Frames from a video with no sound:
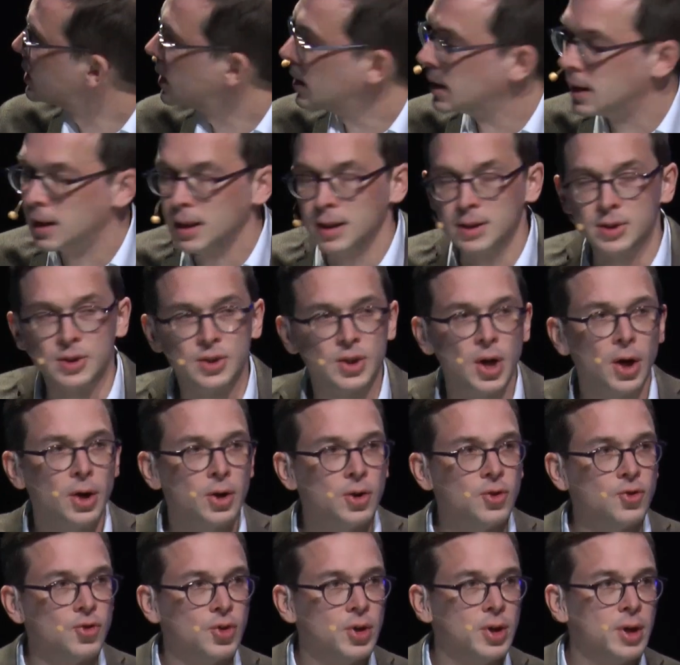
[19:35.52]
an
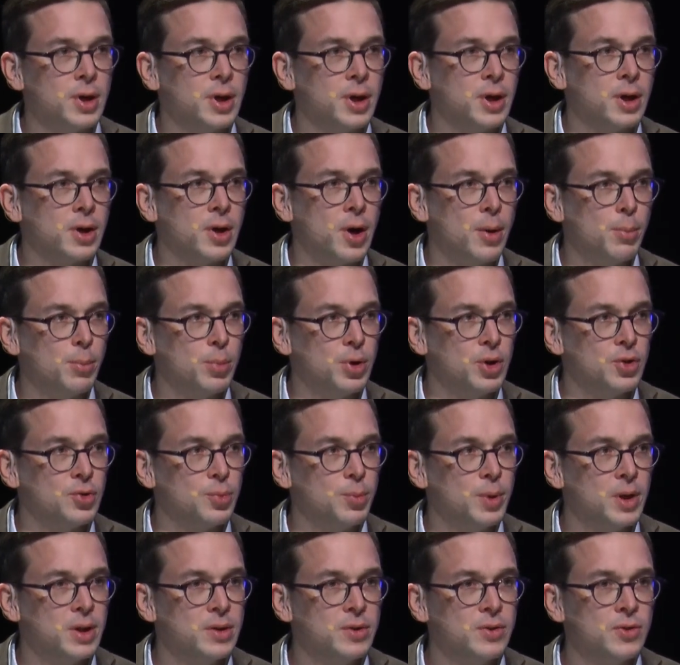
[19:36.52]
astonishing
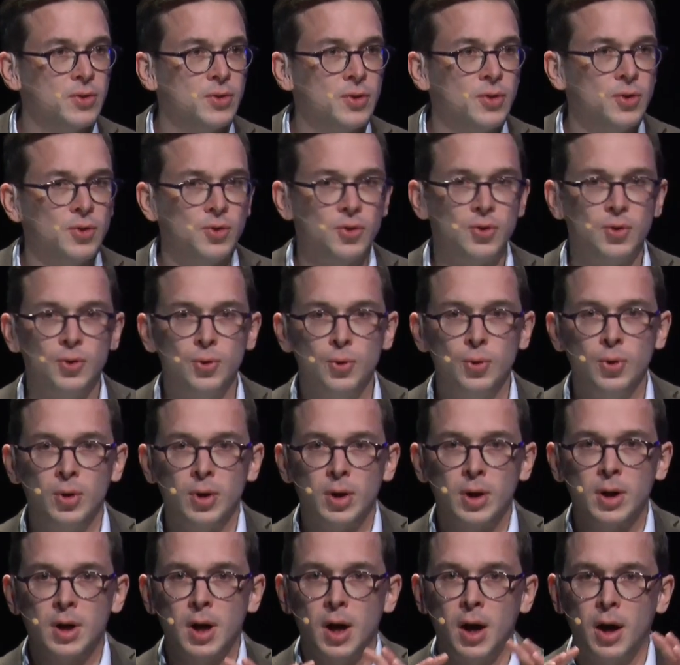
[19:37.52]
accomplishment to
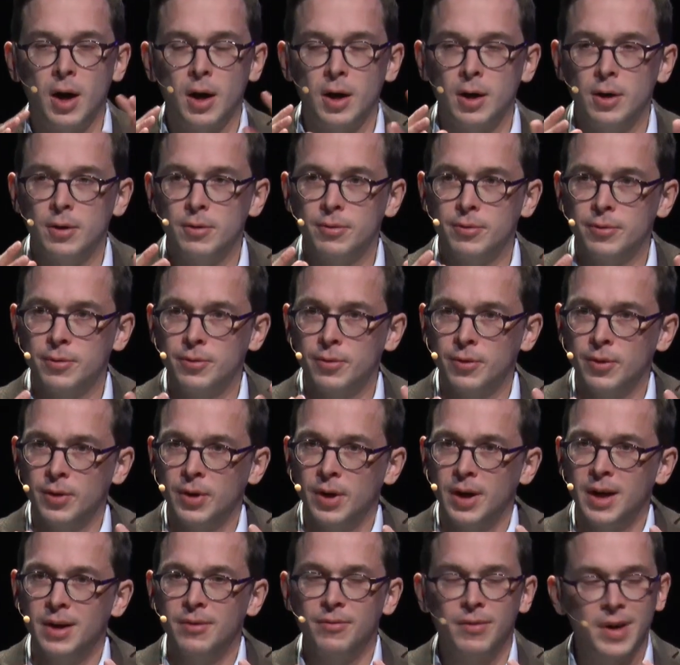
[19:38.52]
carve
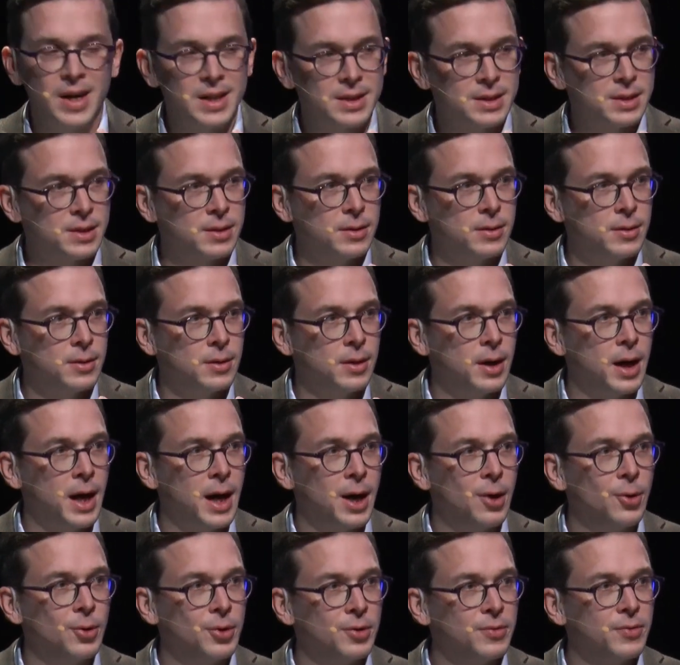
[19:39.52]
a vessel
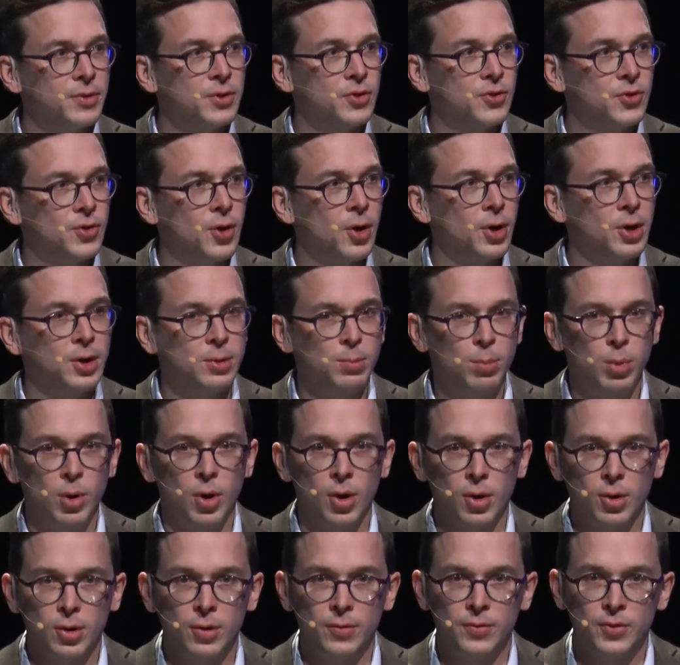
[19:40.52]
out of a solid
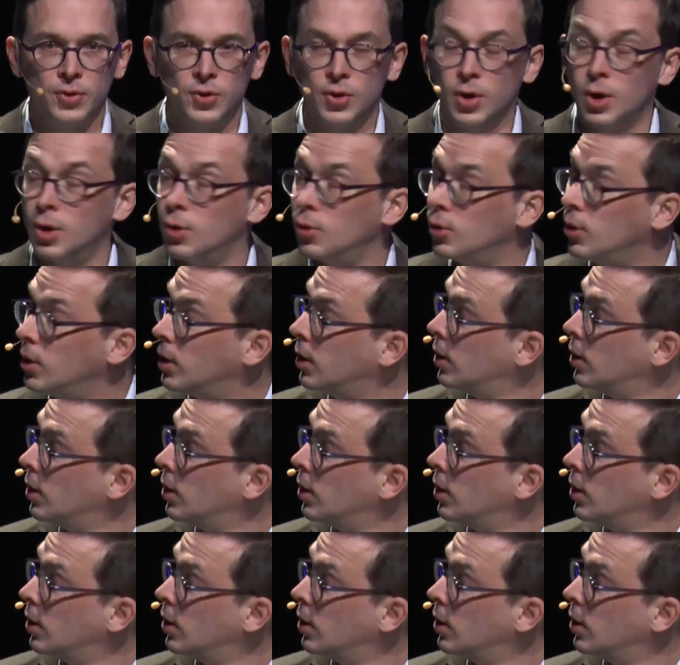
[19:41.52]
block of stone